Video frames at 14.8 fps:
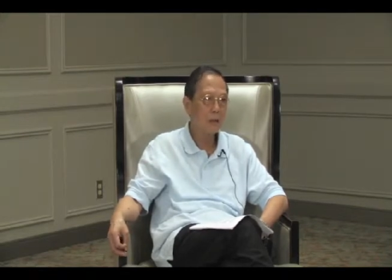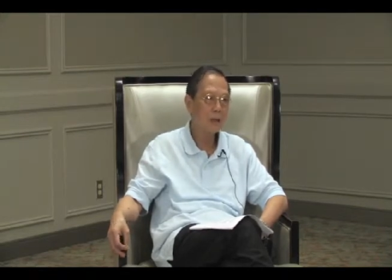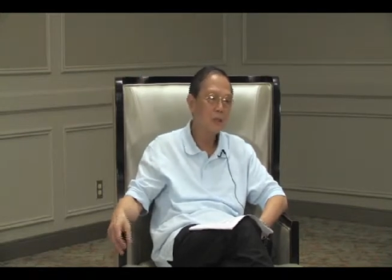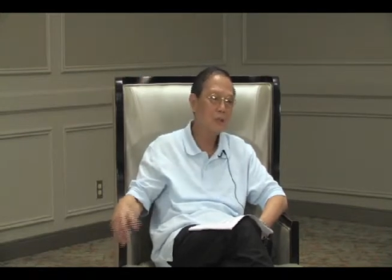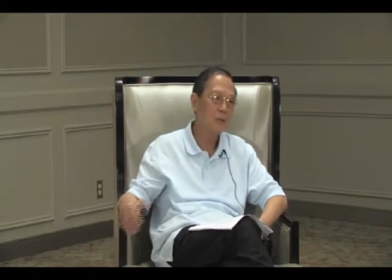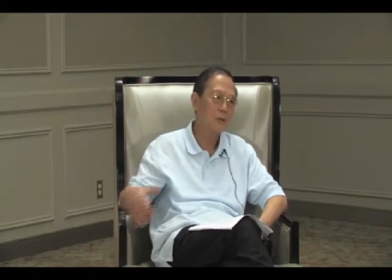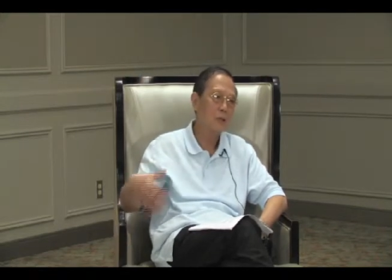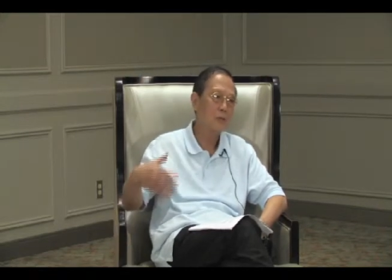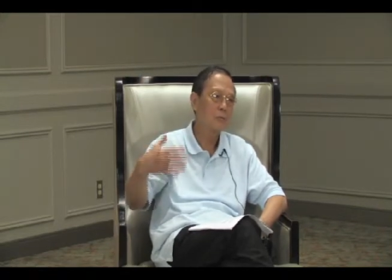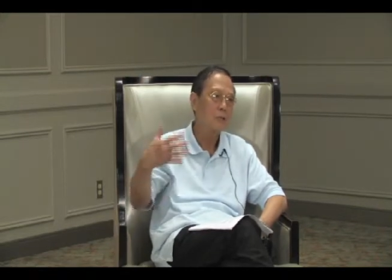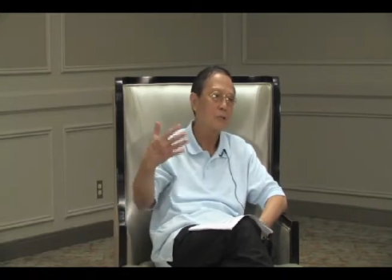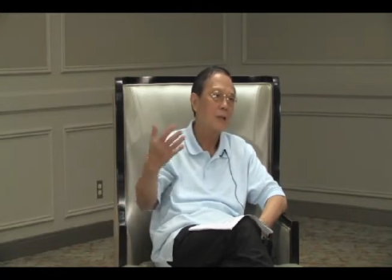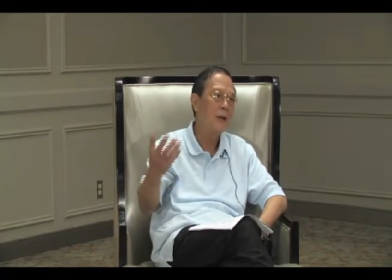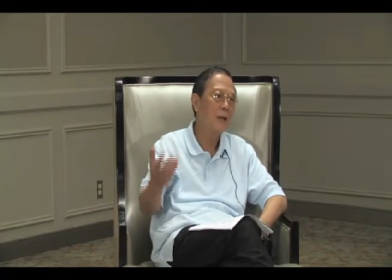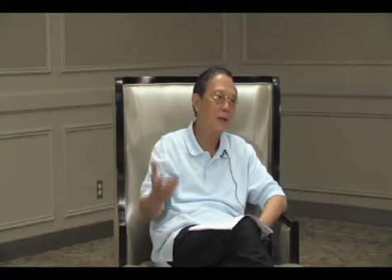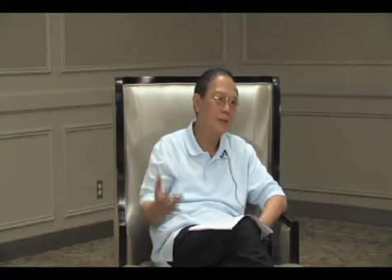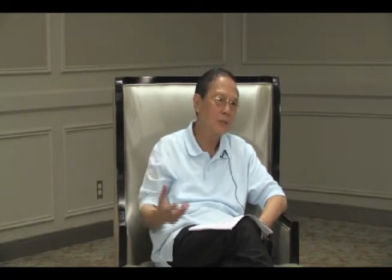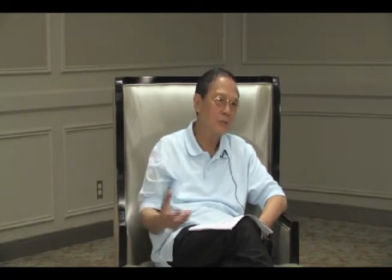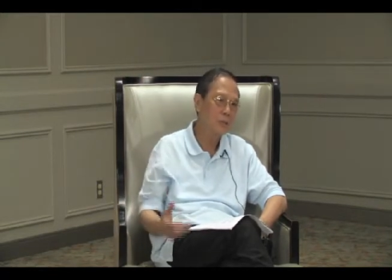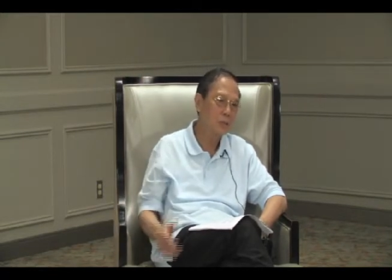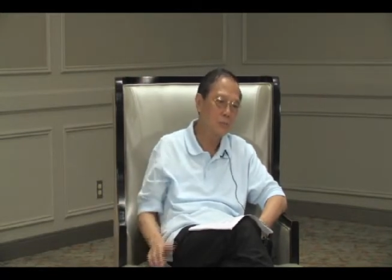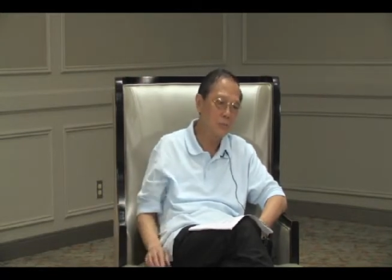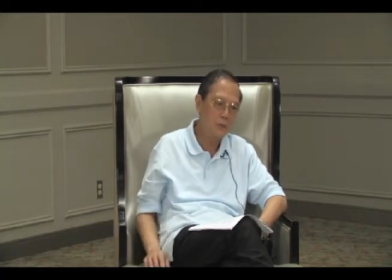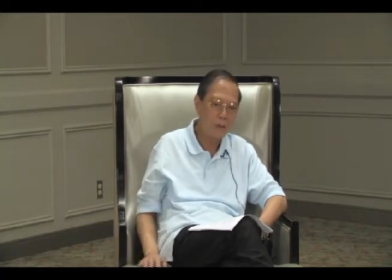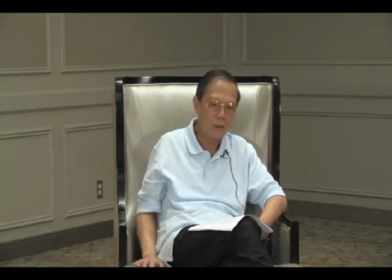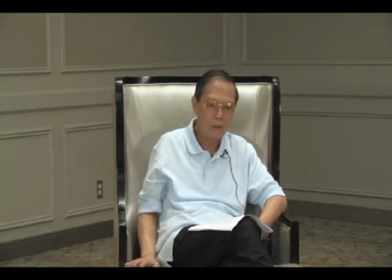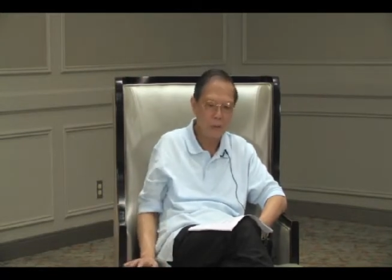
Exxon has the Diana Spa.